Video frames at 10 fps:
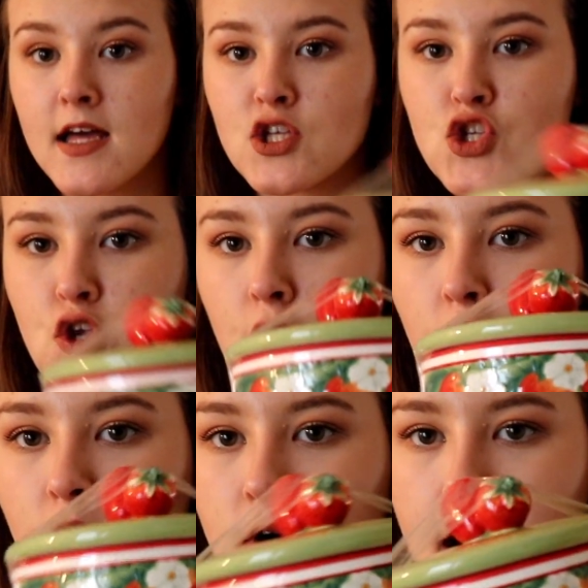
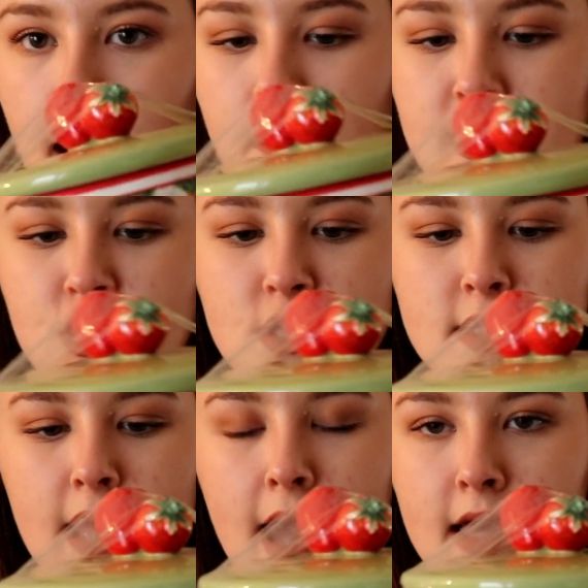So um, it
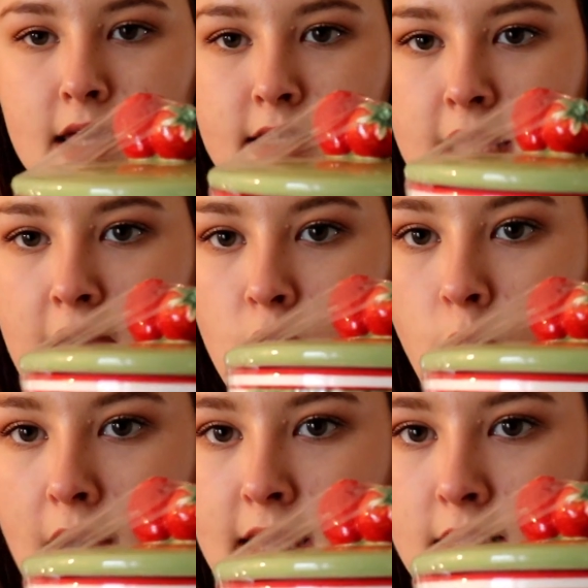just is a
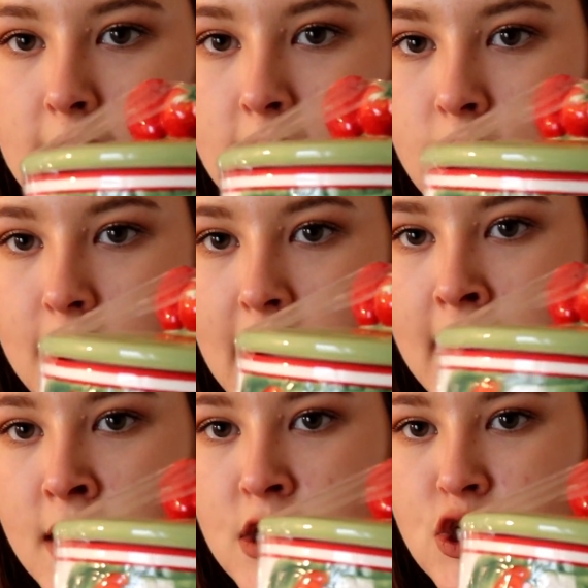white little
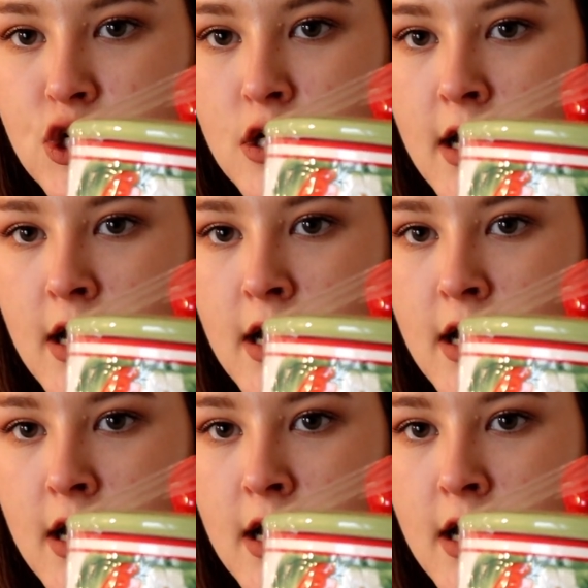canister.